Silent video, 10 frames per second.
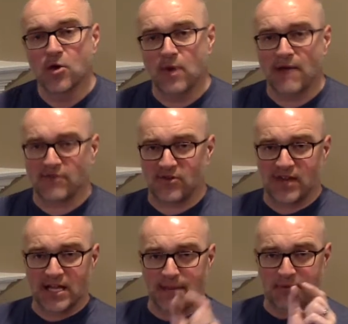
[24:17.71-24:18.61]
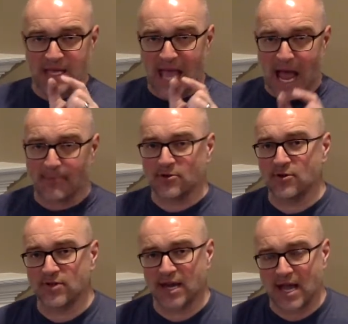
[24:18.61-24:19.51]
we have to seal up the gaps
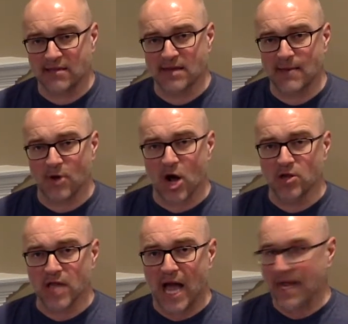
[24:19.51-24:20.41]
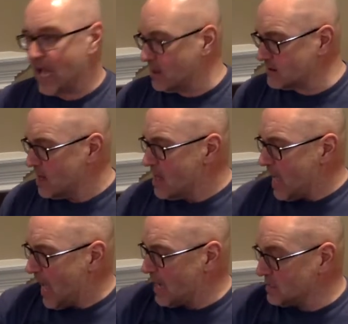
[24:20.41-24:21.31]
using an enzyme called ligase
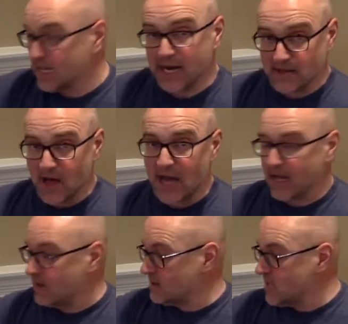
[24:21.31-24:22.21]
and DNA ligase.